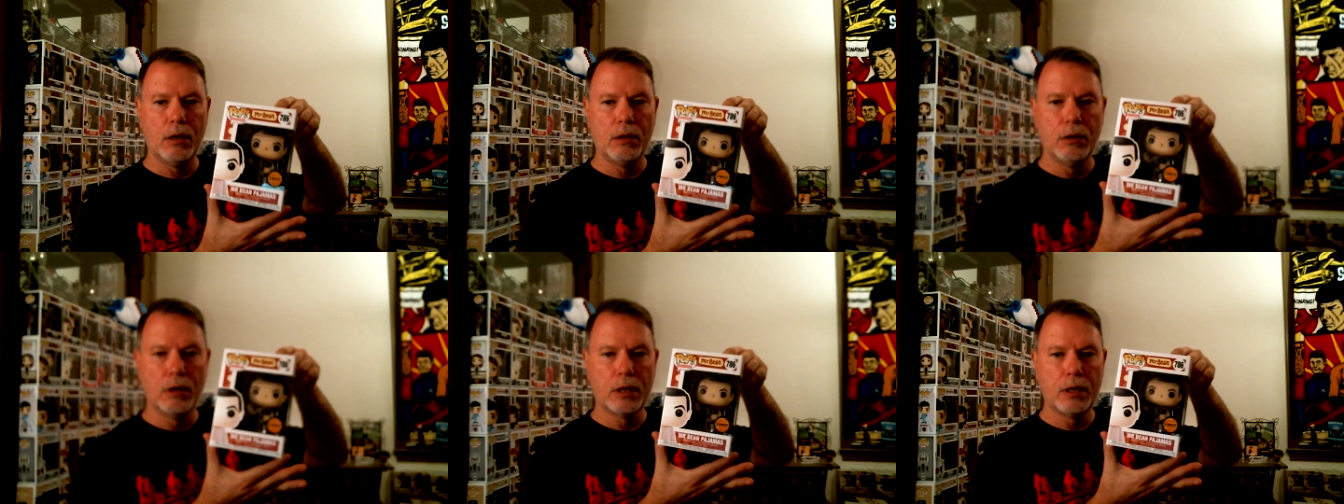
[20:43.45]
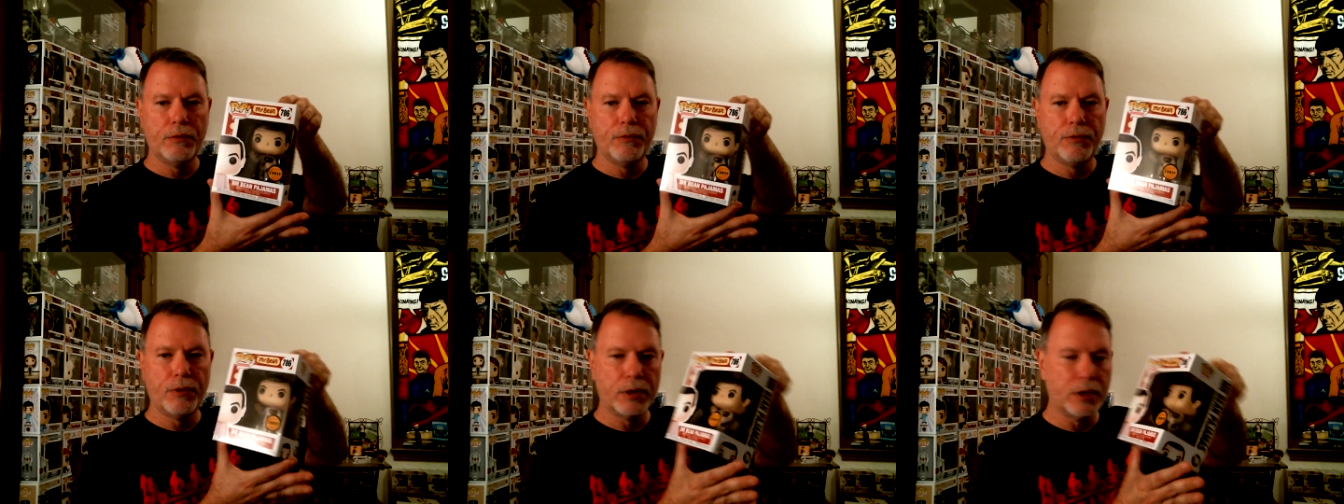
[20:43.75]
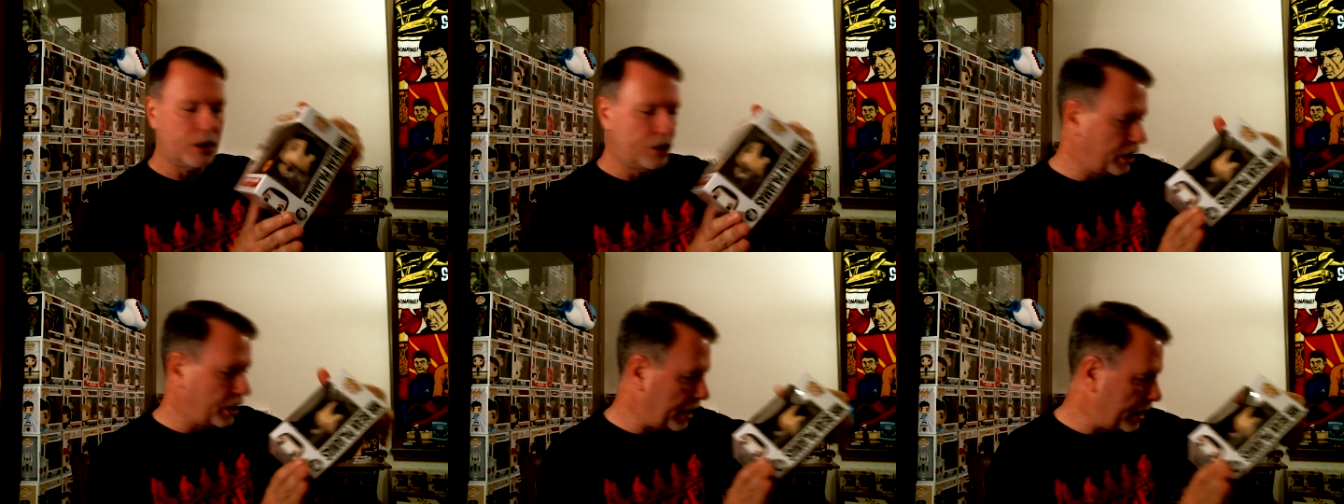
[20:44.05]
looking for
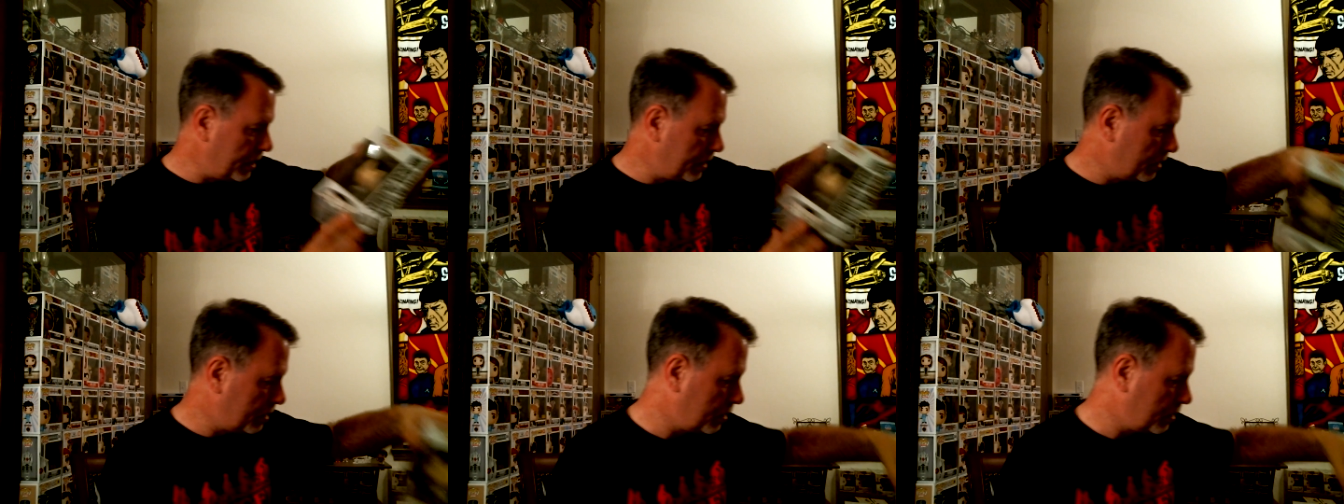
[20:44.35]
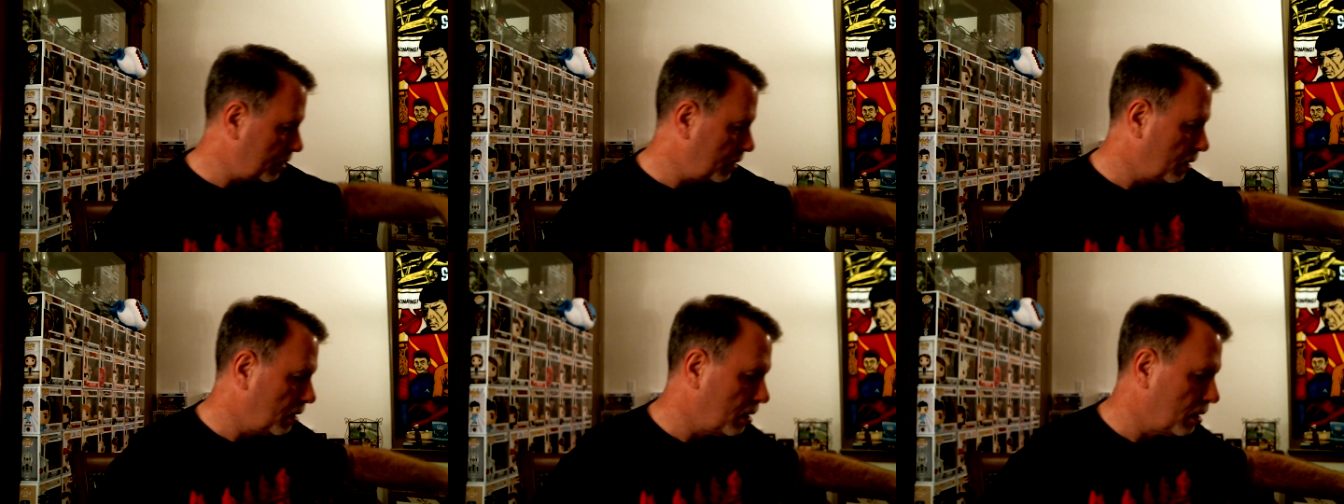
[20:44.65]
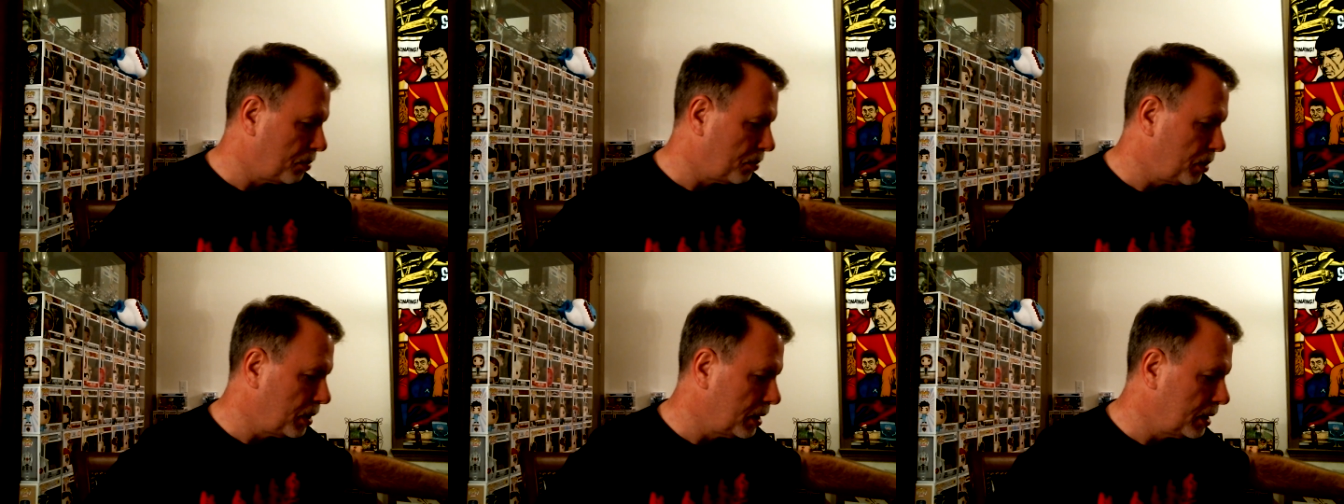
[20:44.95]
the chase,
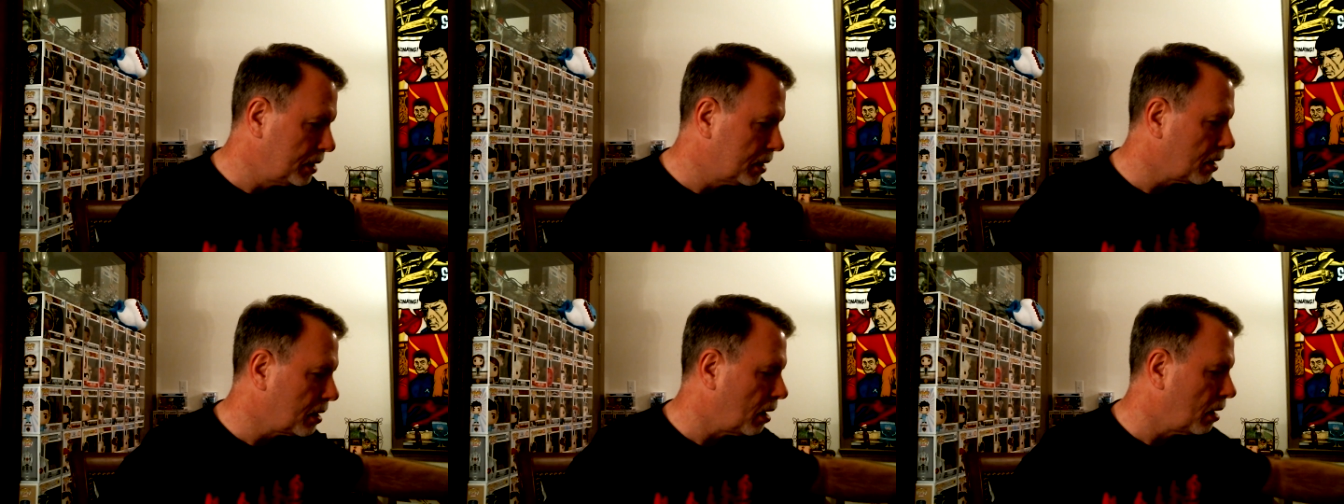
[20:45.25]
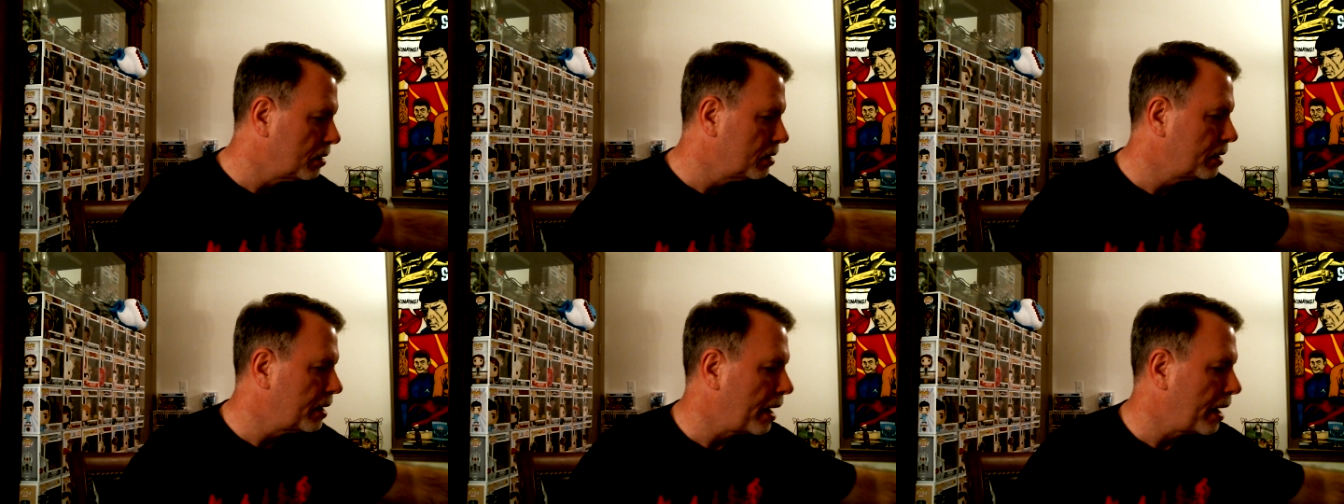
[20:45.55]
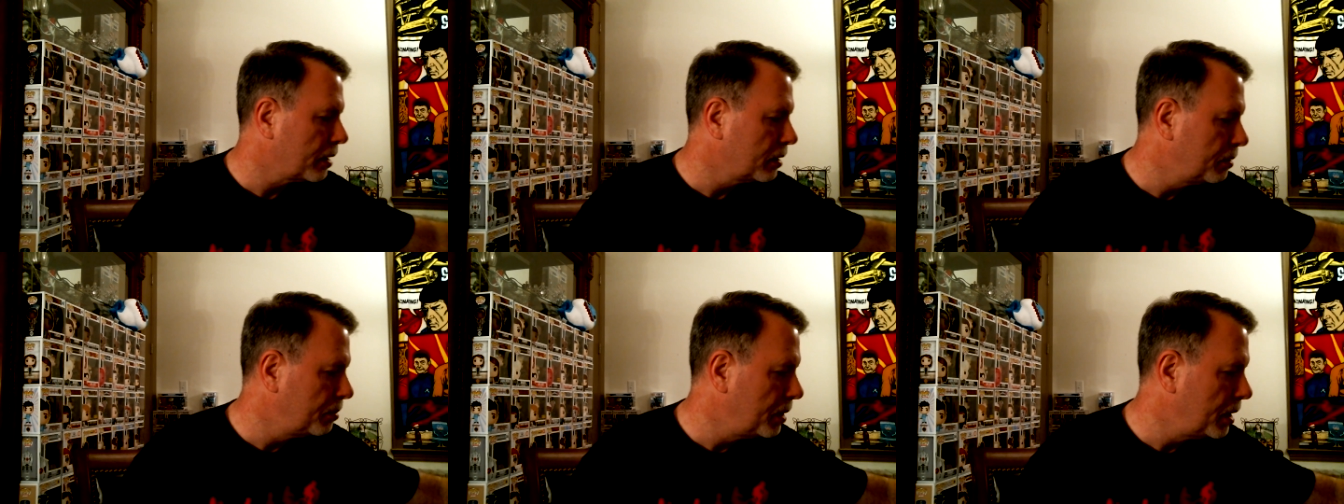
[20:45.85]
uh, please
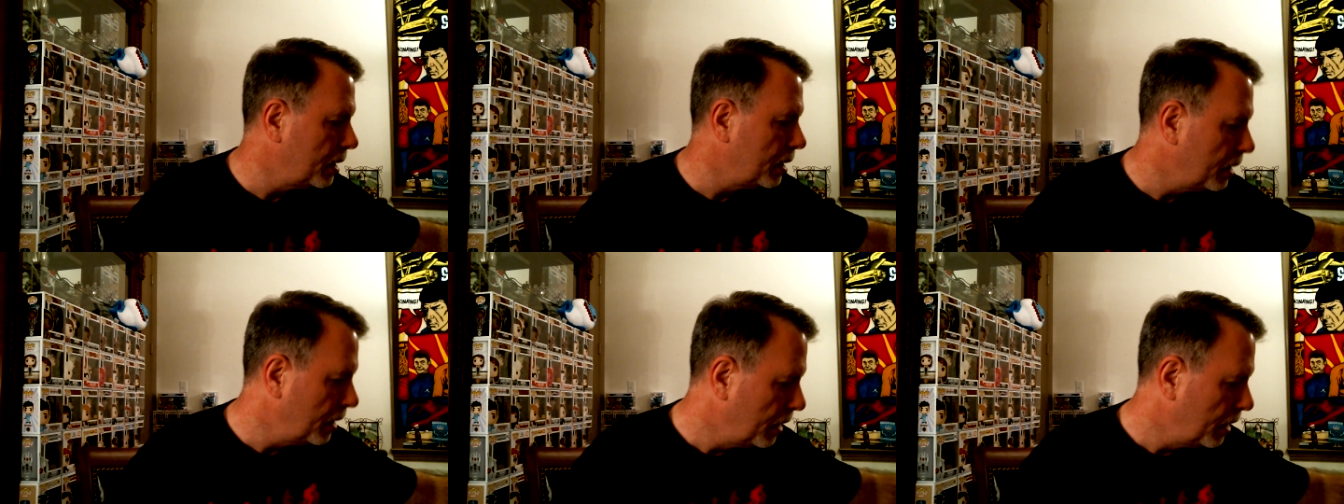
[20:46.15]
contact me.